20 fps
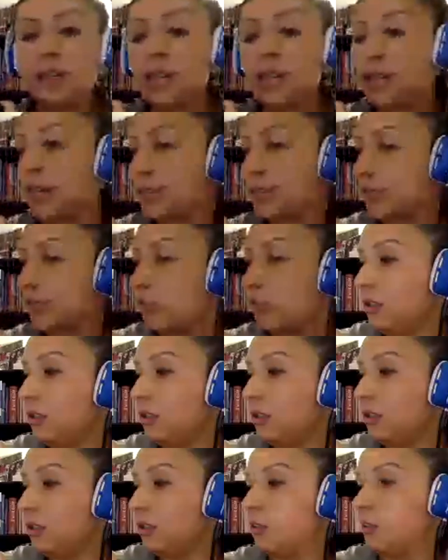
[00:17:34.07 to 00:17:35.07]
Let's
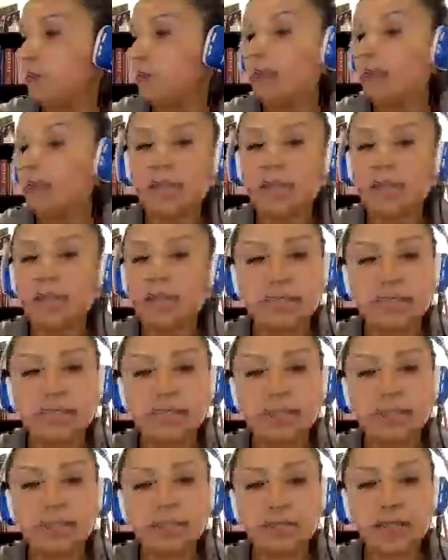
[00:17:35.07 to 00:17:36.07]
continue with the next
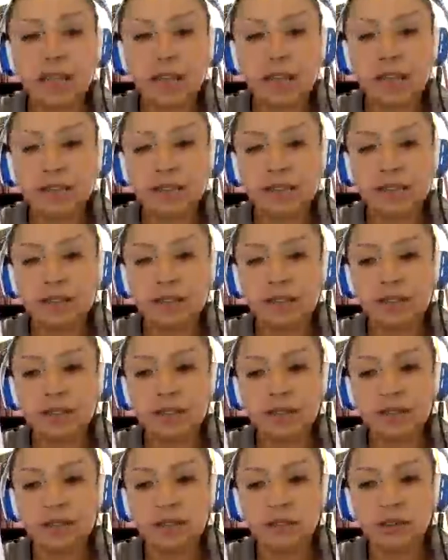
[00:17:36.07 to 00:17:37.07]
exercise.
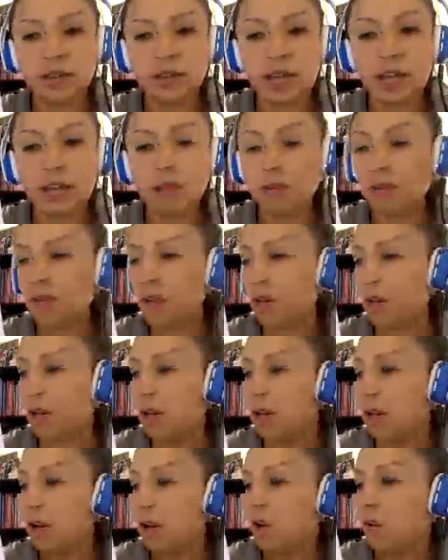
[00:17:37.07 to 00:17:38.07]
Okay, we
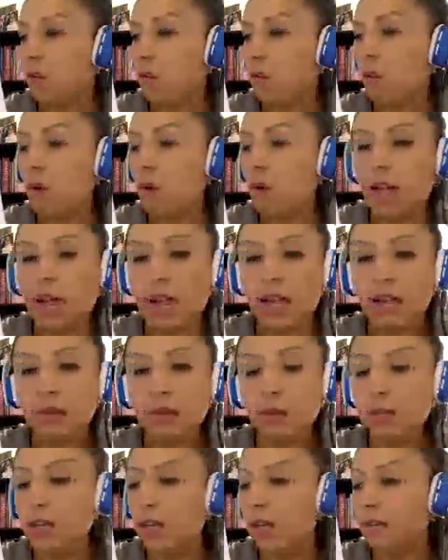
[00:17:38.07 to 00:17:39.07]

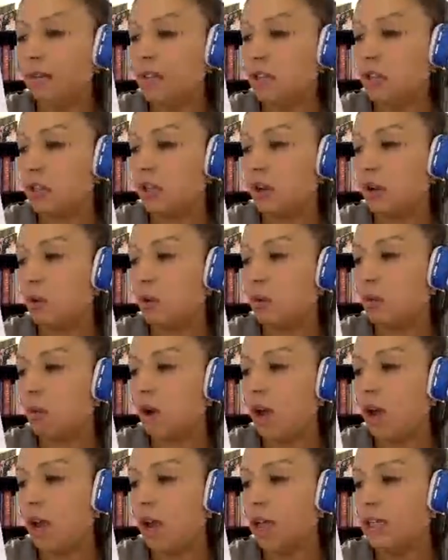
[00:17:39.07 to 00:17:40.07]
have here
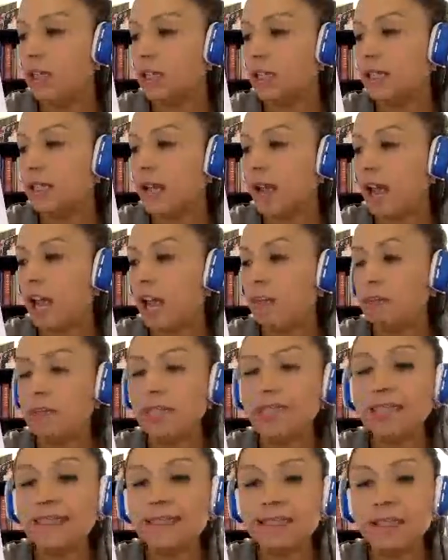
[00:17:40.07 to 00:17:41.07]
1
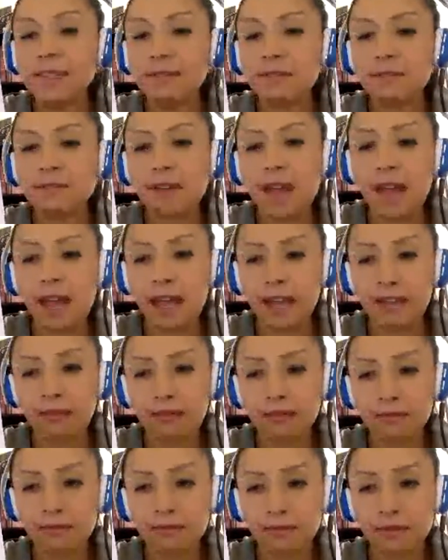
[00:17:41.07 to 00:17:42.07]
times 5.
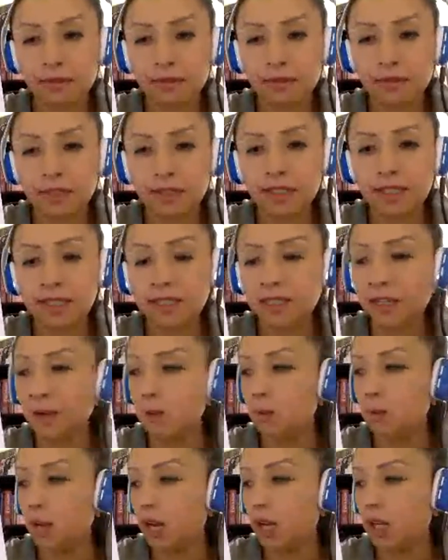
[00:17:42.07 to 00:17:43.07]
This is the
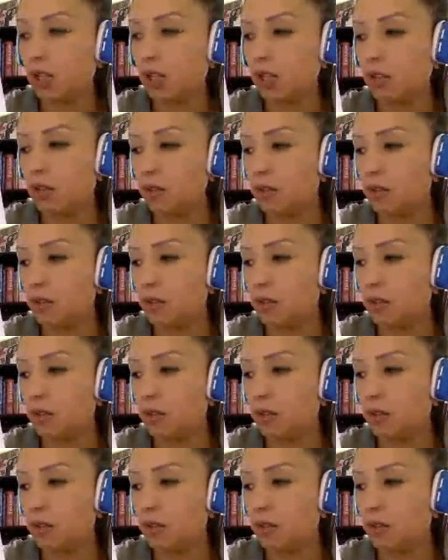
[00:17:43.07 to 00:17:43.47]
equation.